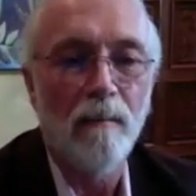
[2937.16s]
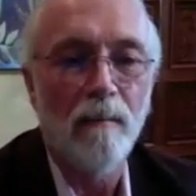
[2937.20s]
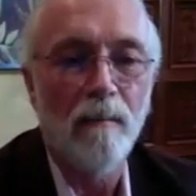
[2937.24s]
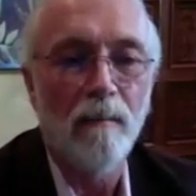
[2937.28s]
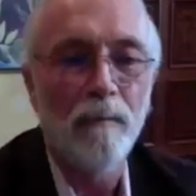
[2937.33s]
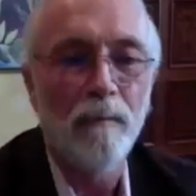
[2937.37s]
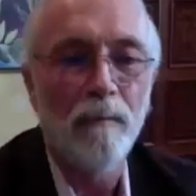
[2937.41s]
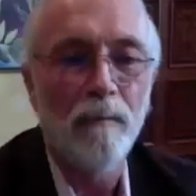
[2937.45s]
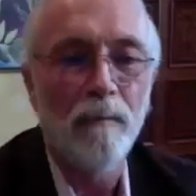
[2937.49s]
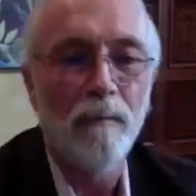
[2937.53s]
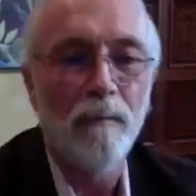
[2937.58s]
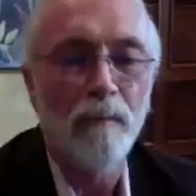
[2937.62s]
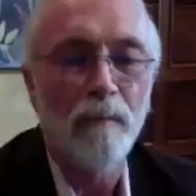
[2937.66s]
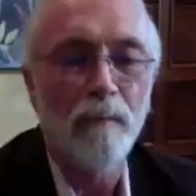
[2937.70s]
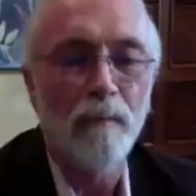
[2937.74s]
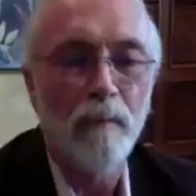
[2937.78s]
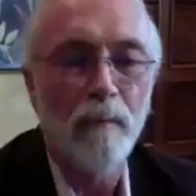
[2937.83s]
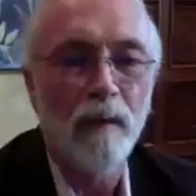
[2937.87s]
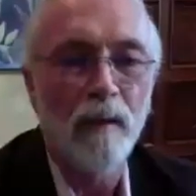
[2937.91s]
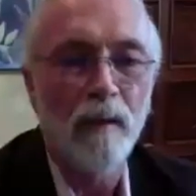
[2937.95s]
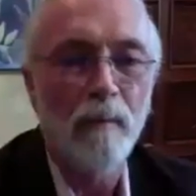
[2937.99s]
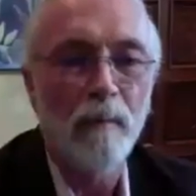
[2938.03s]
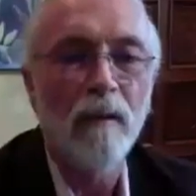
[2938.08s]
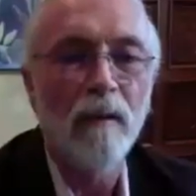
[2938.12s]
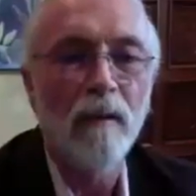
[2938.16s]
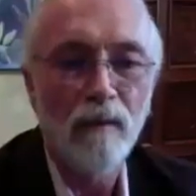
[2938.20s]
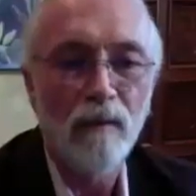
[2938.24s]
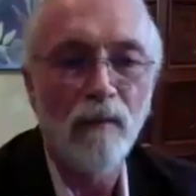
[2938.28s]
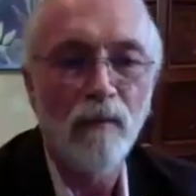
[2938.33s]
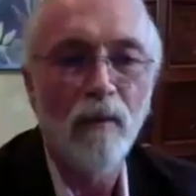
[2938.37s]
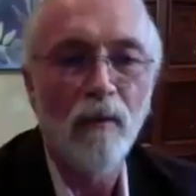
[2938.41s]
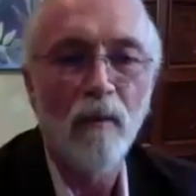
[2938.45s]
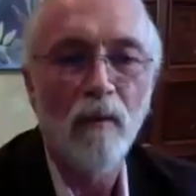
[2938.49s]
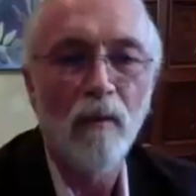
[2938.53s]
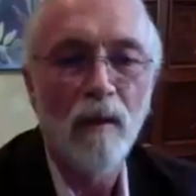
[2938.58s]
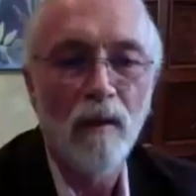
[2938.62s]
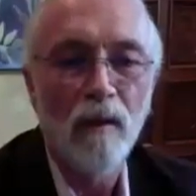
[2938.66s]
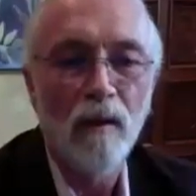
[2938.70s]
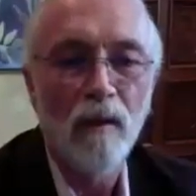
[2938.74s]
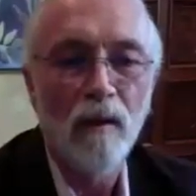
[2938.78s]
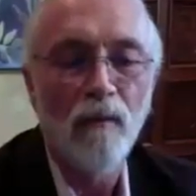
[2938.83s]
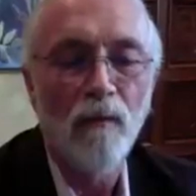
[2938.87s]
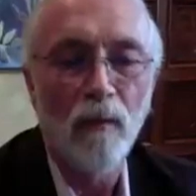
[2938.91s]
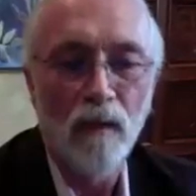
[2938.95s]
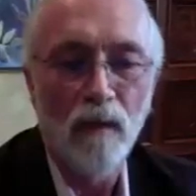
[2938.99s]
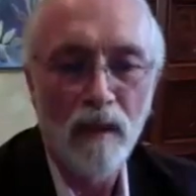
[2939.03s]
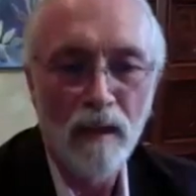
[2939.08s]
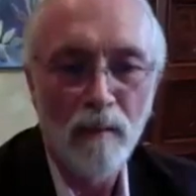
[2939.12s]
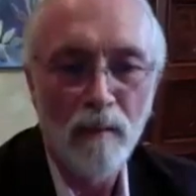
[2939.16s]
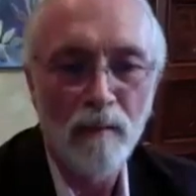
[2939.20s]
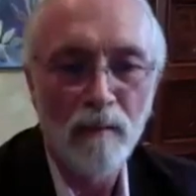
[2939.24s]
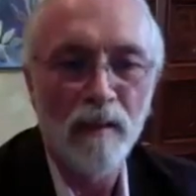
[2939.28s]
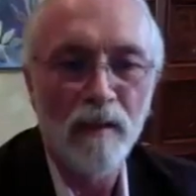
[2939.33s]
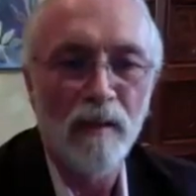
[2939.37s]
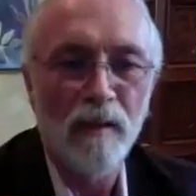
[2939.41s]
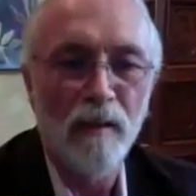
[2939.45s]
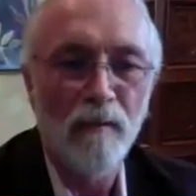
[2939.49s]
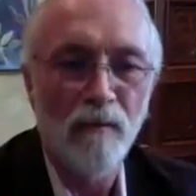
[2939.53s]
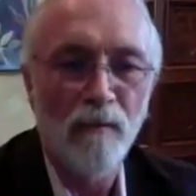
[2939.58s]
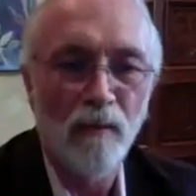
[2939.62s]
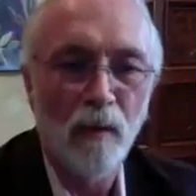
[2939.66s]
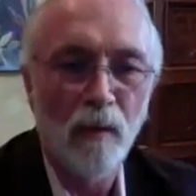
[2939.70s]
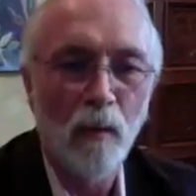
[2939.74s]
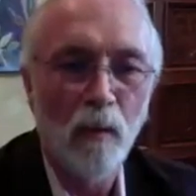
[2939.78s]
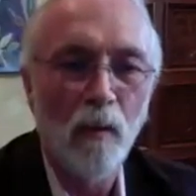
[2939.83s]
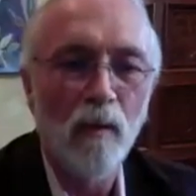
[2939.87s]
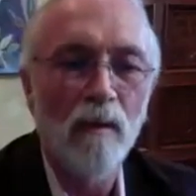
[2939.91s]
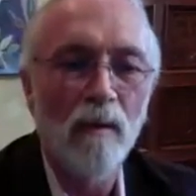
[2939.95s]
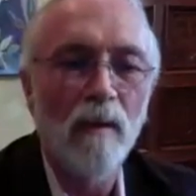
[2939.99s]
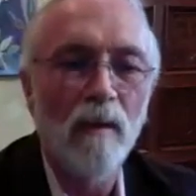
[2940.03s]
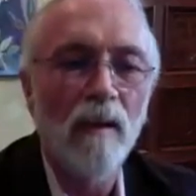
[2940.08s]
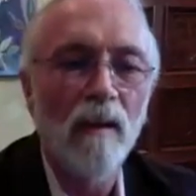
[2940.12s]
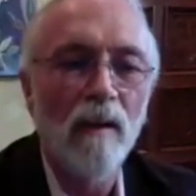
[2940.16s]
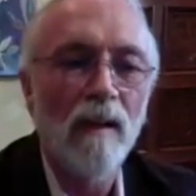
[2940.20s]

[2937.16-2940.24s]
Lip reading: ability for them to come forward,